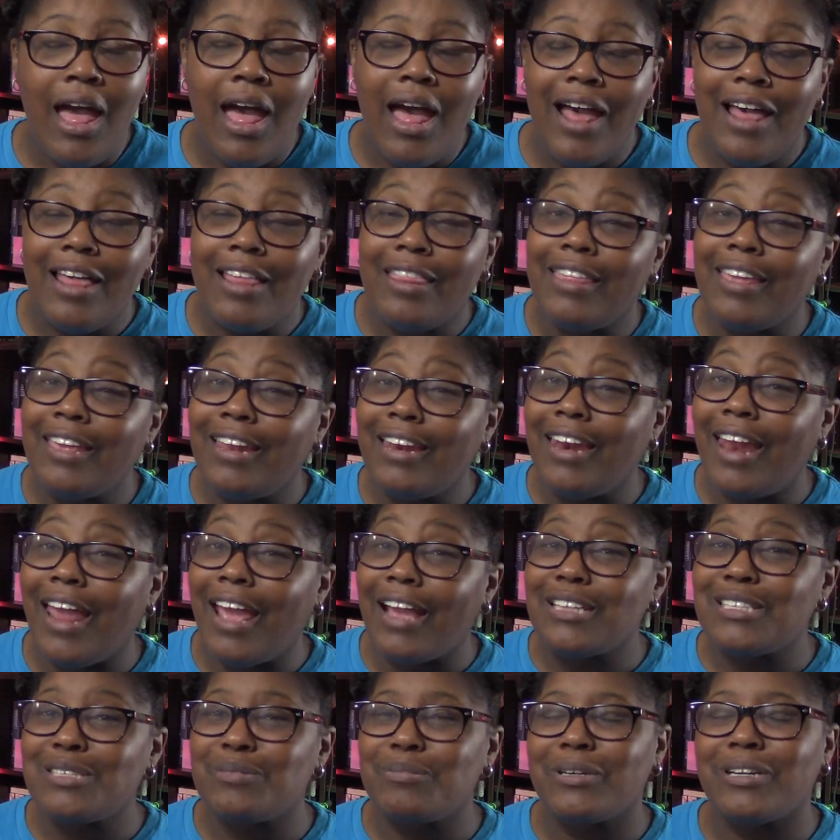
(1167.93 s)
The
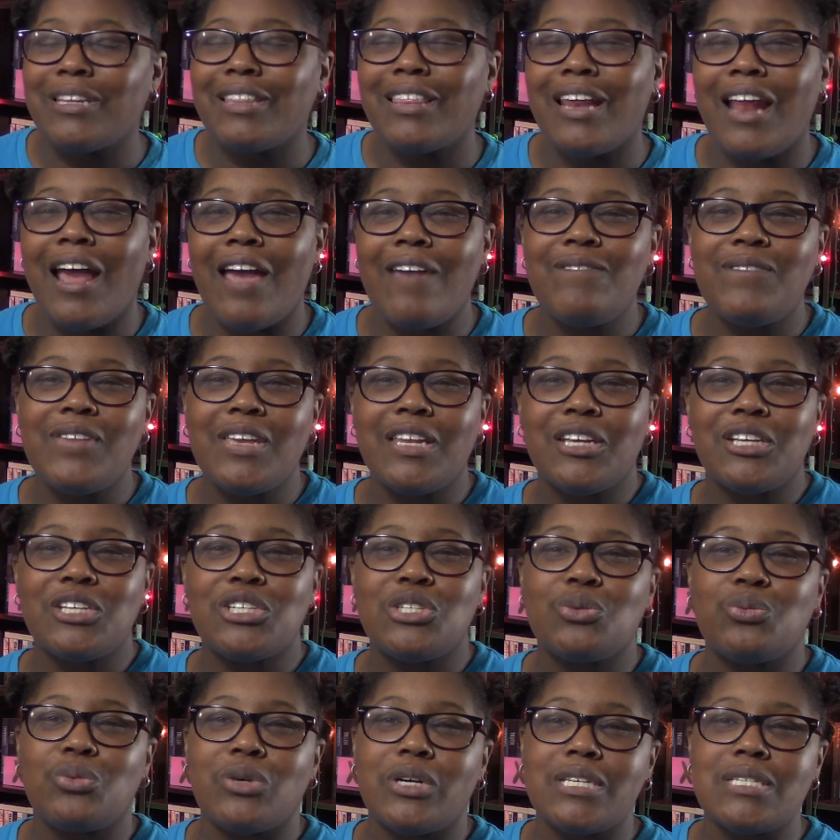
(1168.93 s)
next book that I
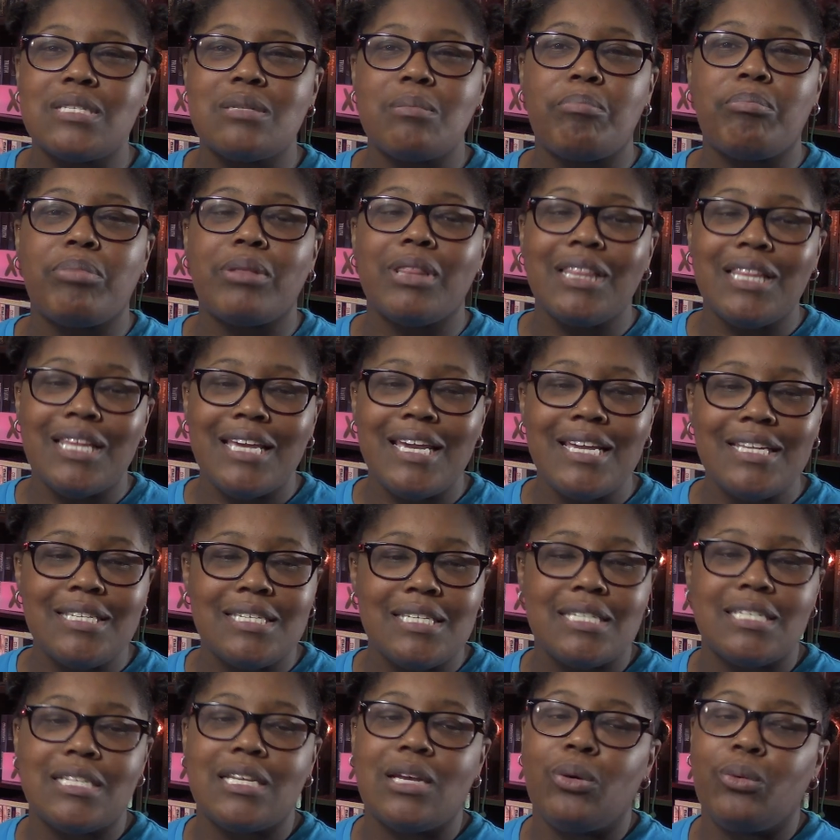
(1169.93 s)
finished was
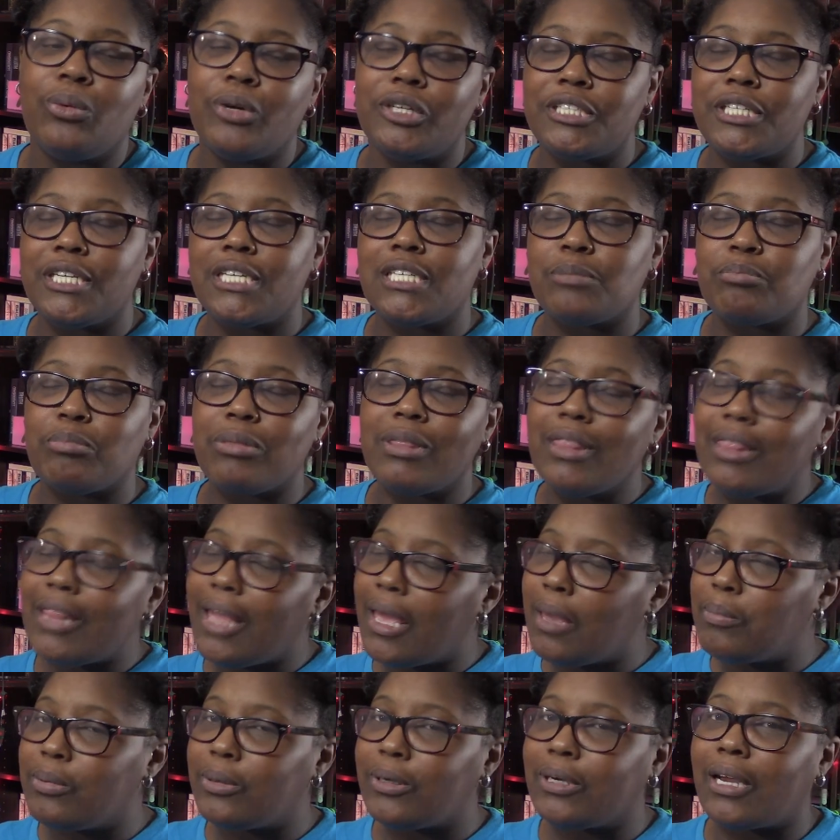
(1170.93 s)
Blitzed, which is
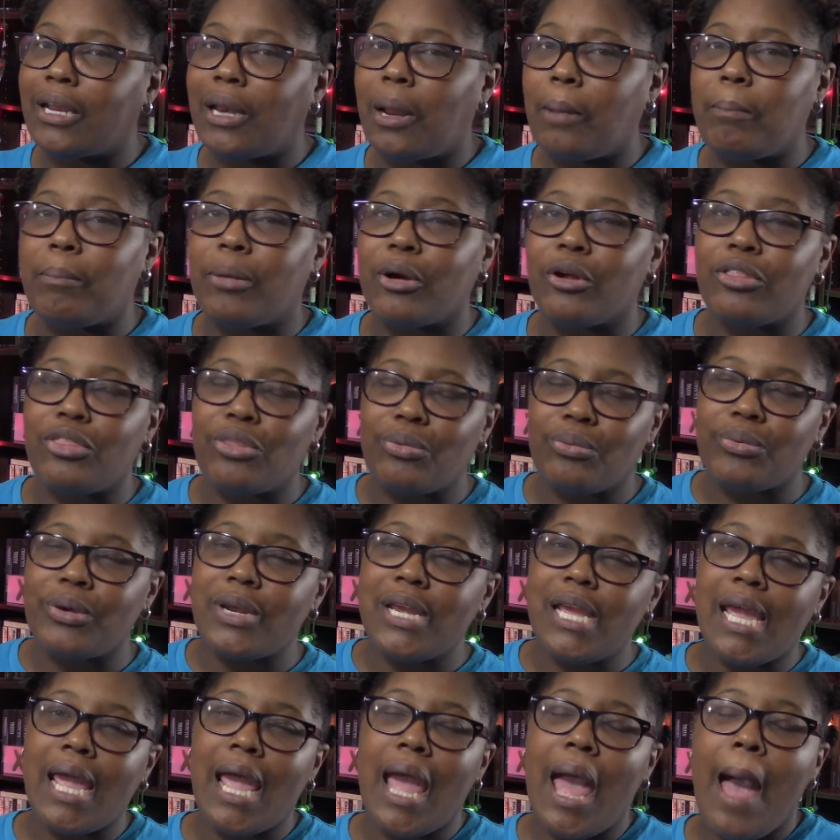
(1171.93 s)
playbook number
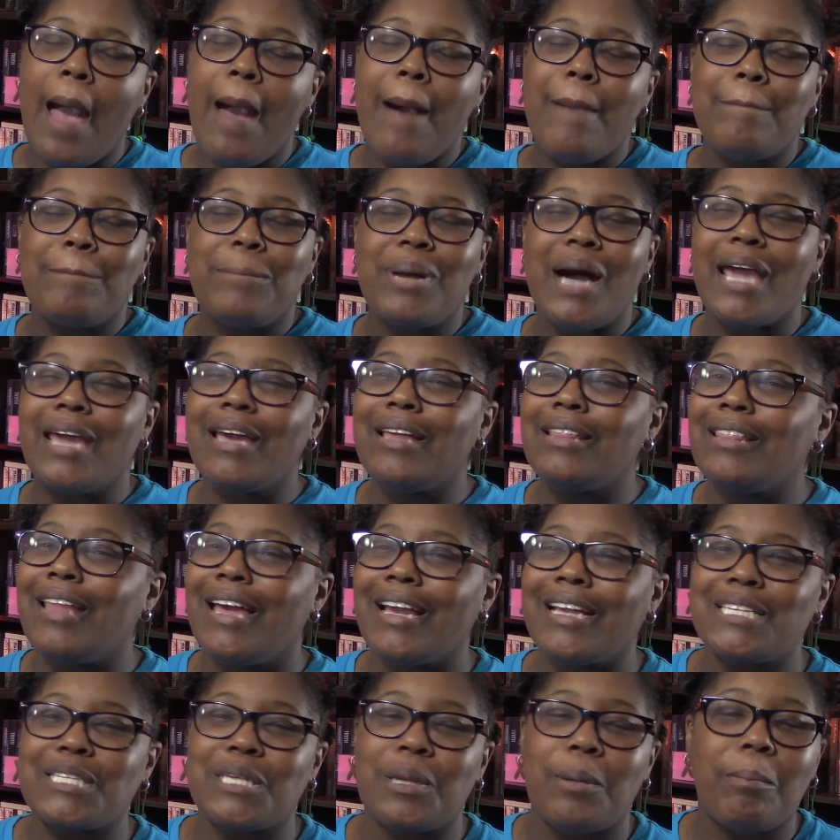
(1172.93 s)
3 by Alexa